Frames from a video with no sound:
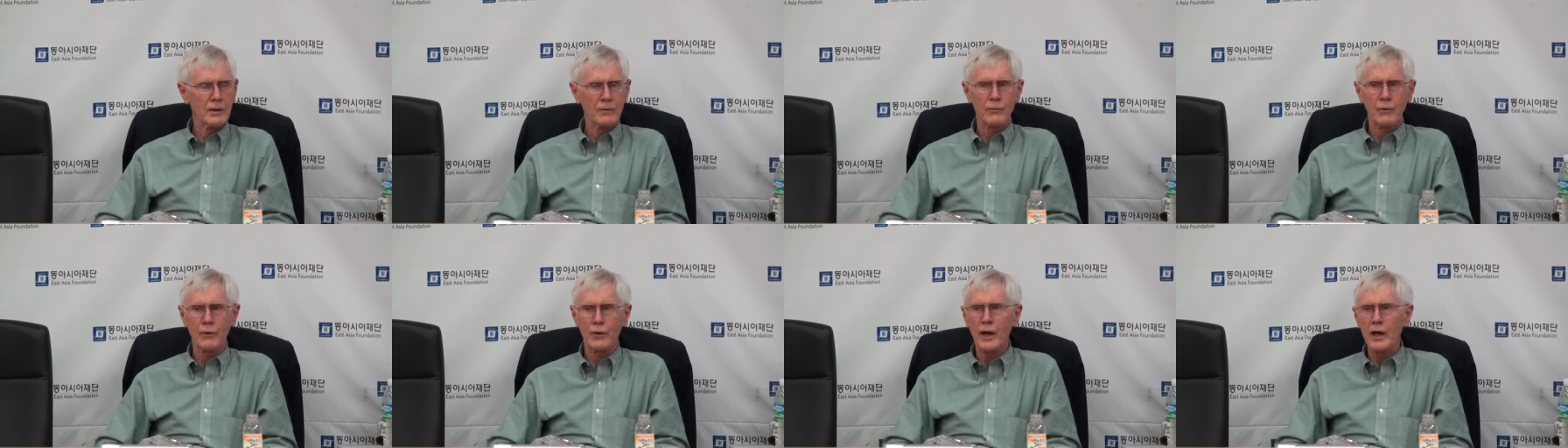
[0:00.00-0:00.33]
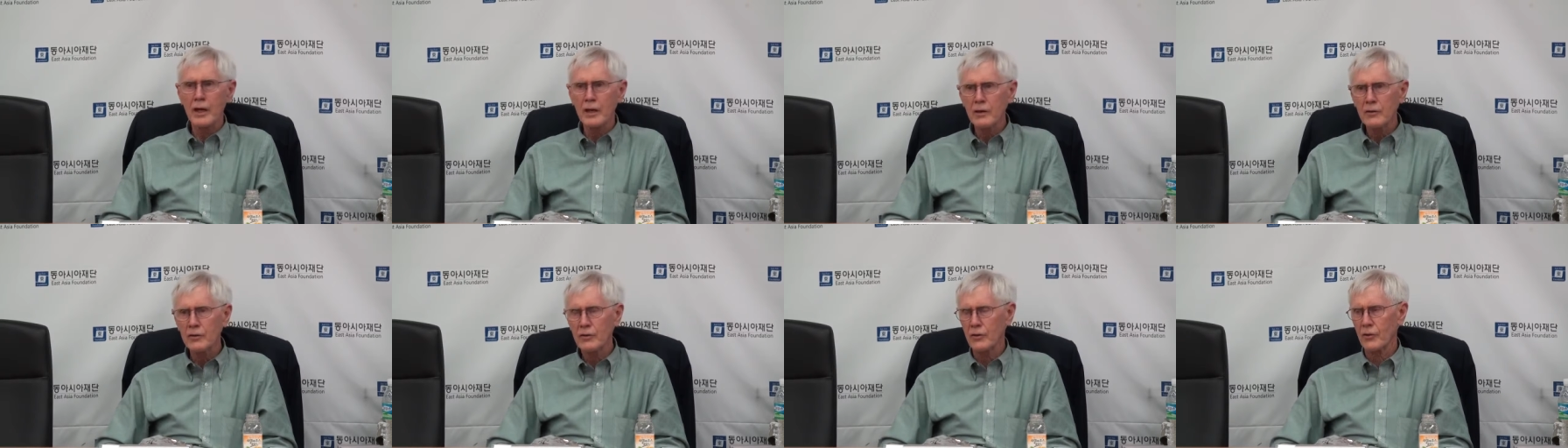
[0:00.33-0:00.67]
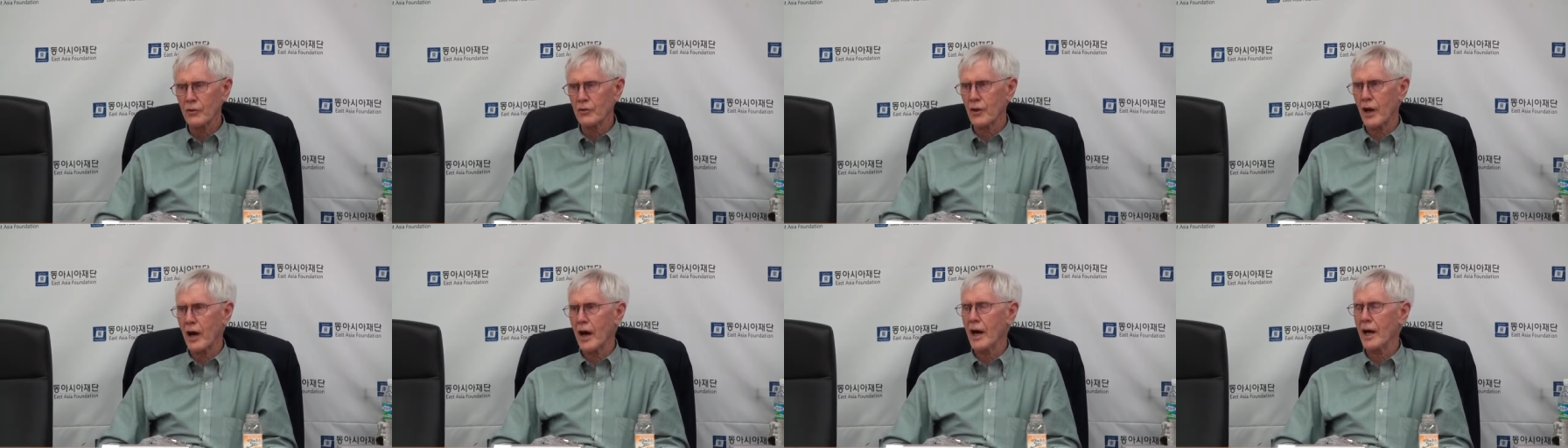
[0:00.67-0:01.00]
for any
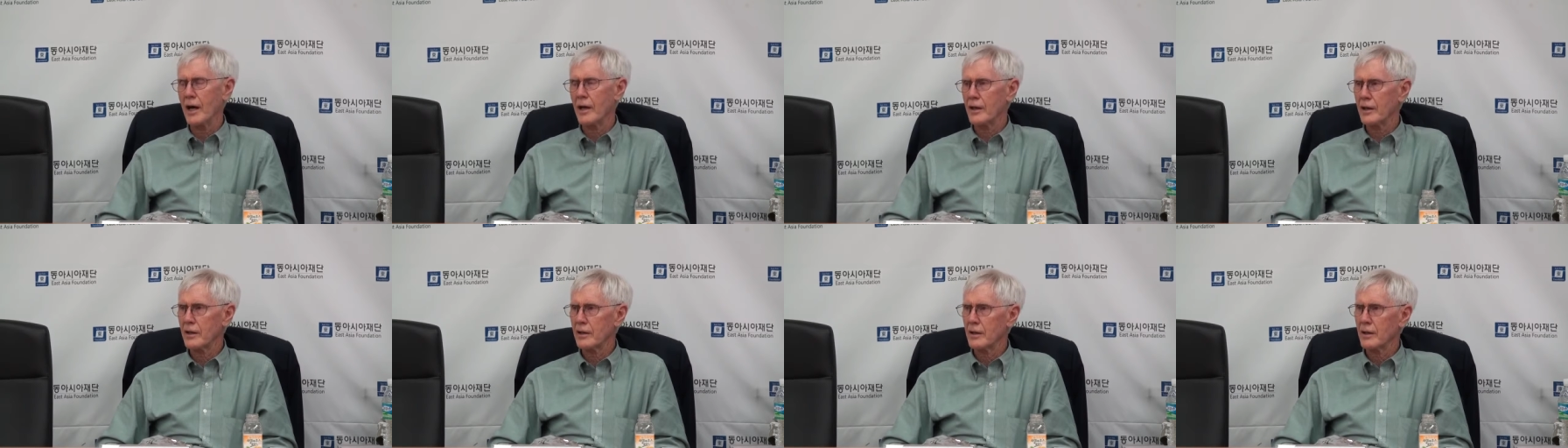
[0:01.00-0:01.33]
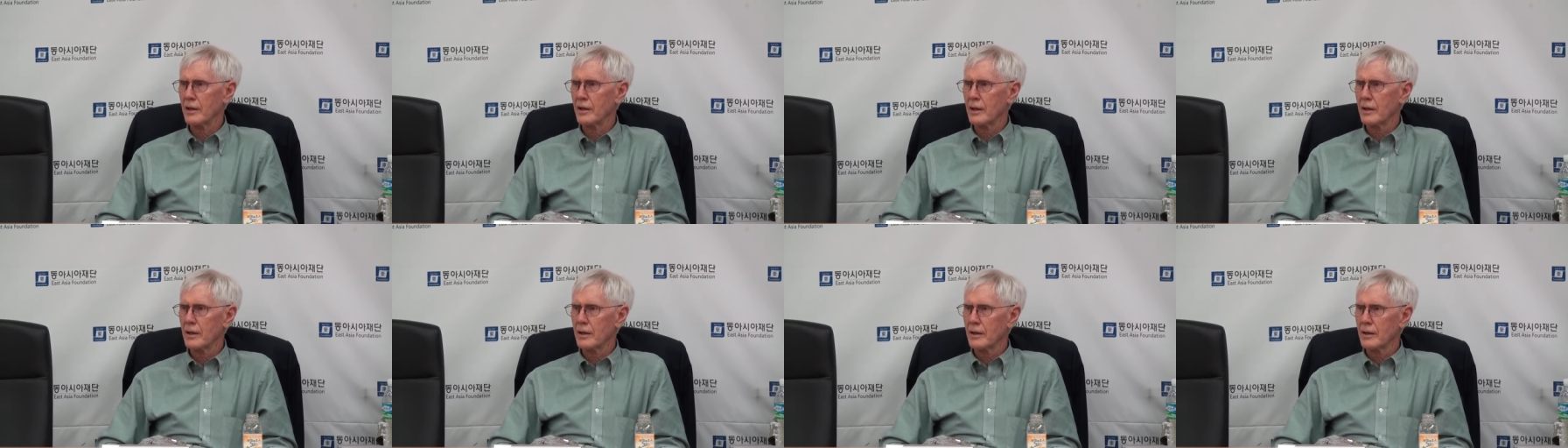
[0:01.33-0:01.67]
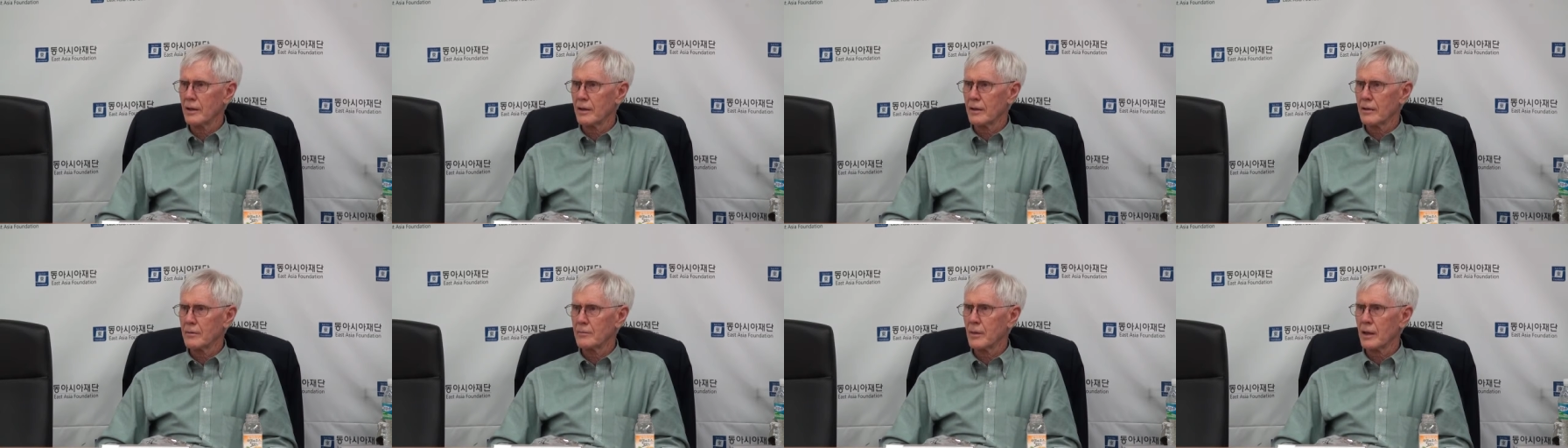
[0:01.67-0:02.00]
society,
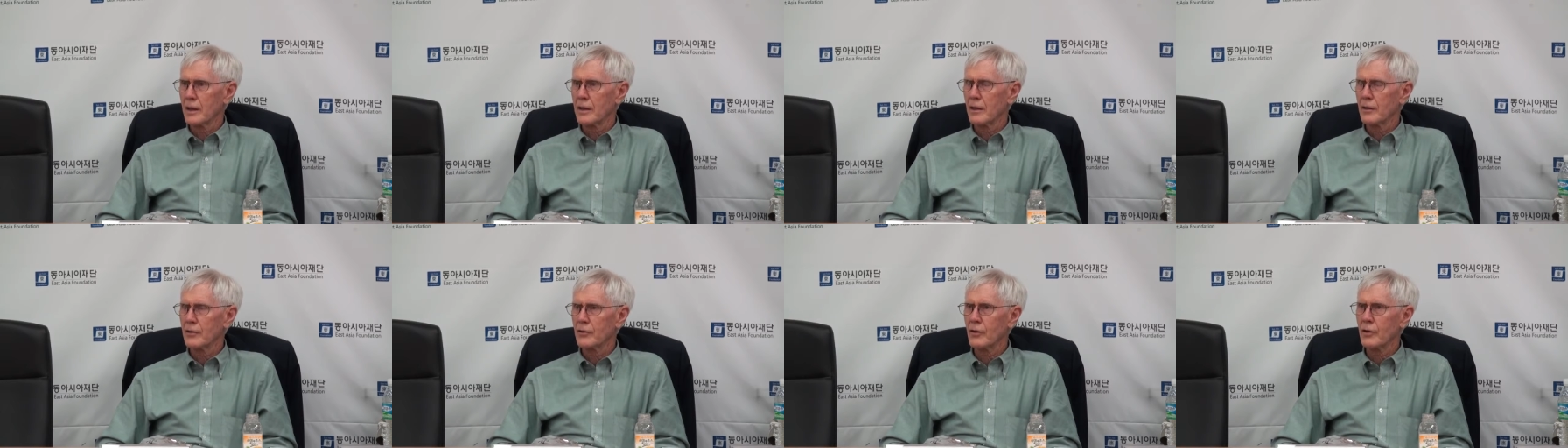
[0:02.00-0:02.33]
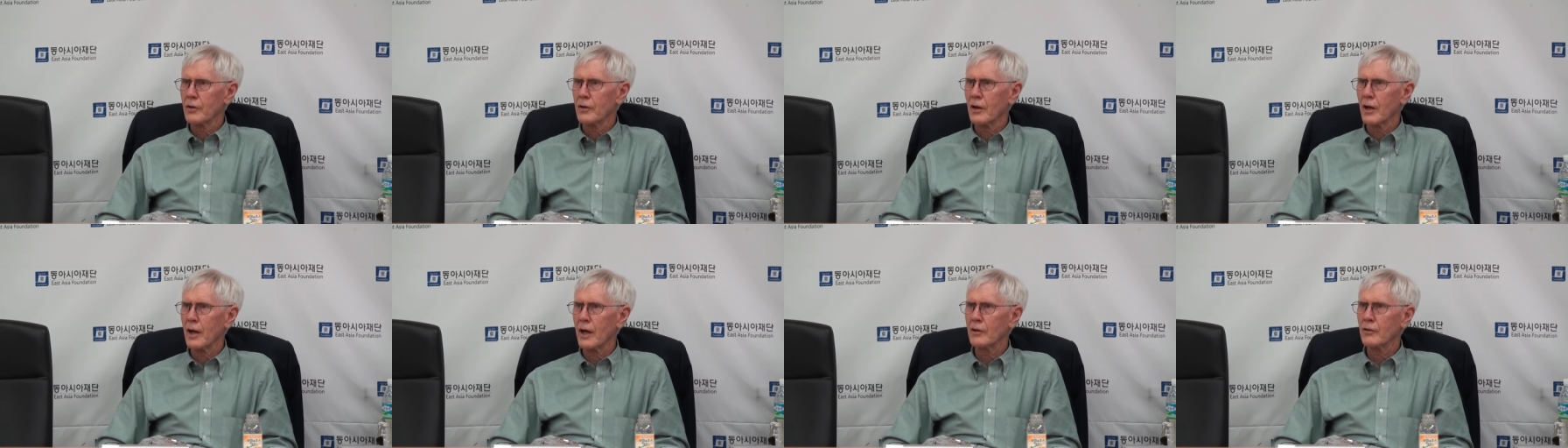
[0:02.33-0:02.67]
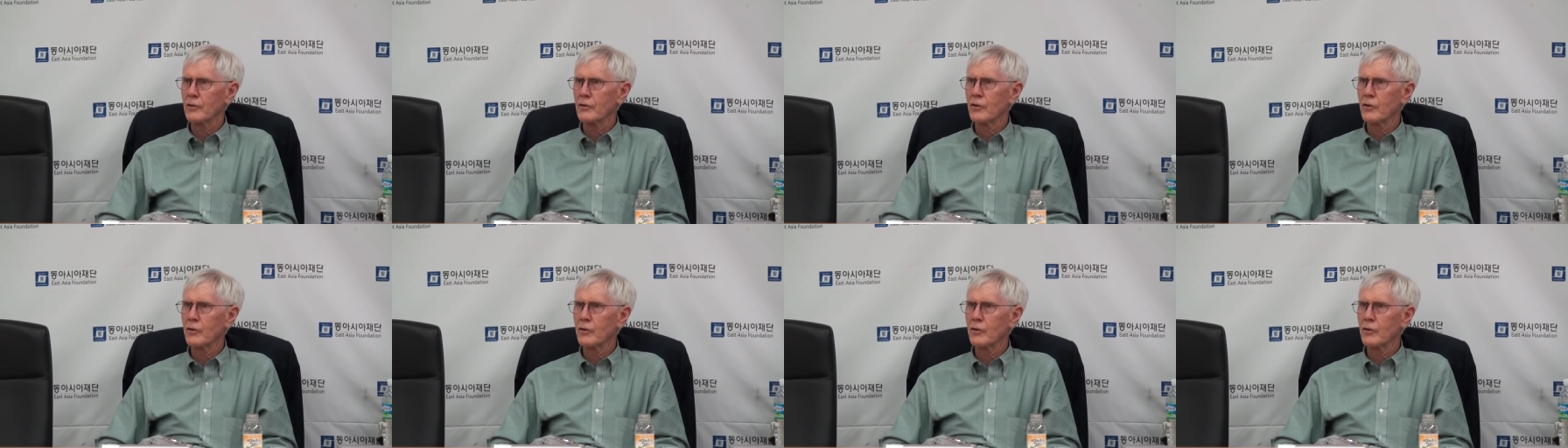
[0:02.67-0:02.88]
because it has